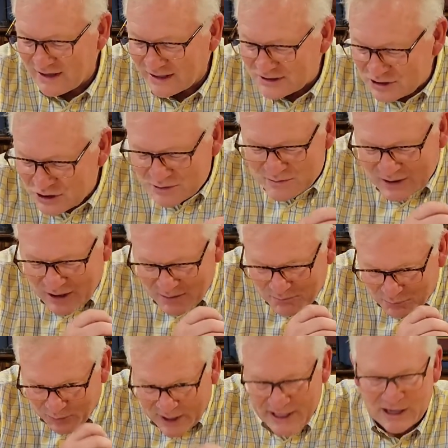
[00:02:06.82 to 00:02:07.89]
excuse me,
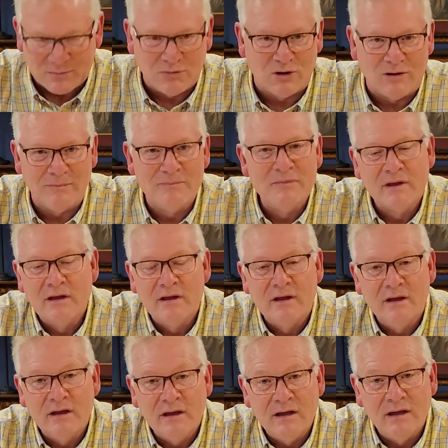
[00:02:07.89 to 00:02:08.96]
unbreakable
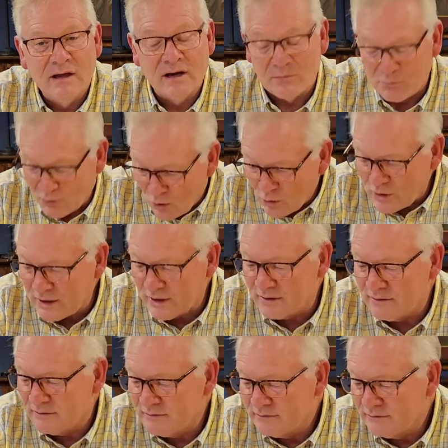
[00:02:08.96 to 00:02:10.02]
in a
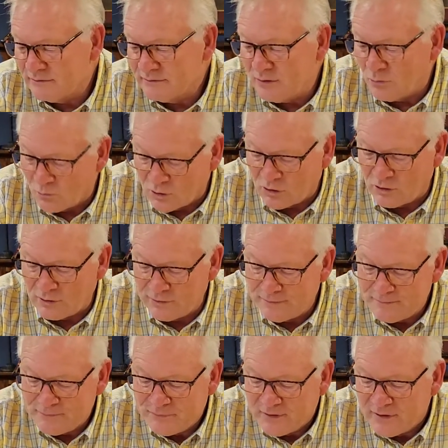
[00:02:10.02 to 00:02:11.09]
broken world,
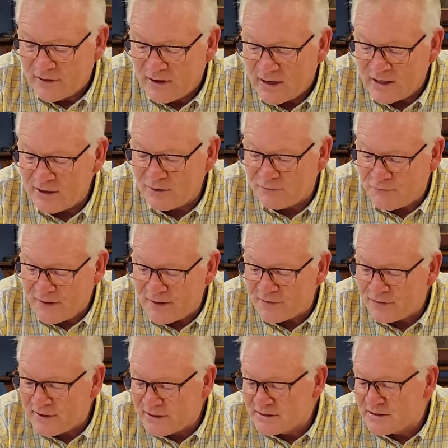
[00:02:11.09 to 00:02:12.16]
and your faith
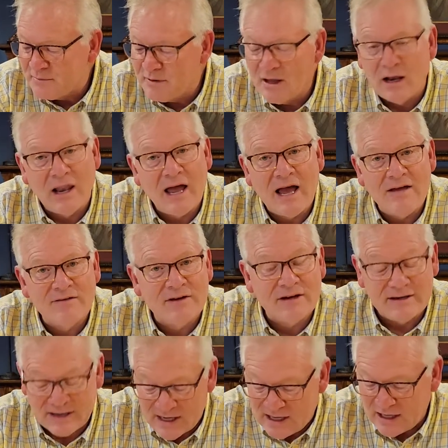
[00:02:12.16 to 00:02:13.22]
needs to be alive in a
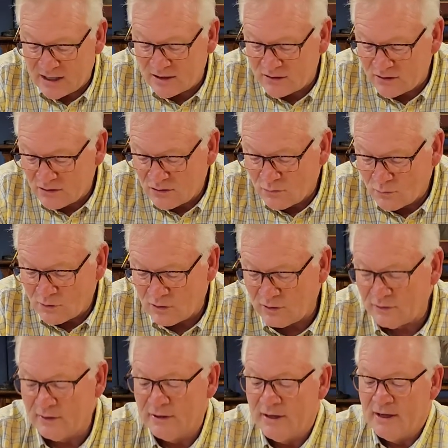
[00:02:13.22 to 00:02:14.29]
dying
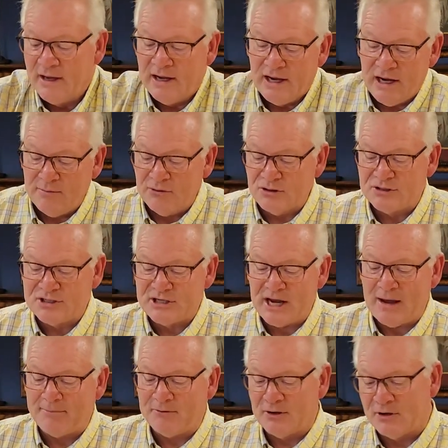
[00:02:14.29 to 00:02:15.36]
world. Hebrews
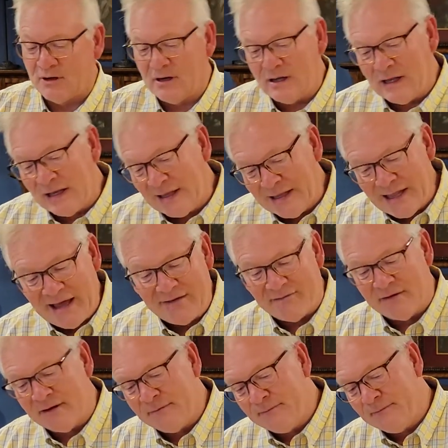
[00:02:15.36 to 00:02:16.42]
chapter
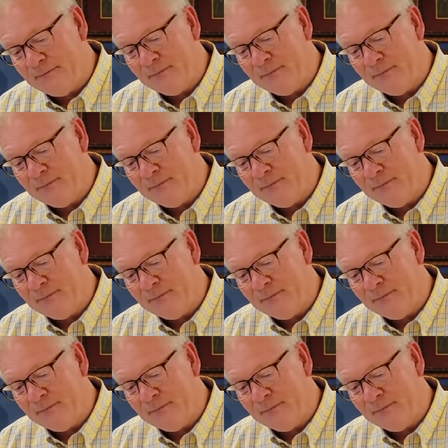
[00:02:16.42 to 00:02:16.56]
11.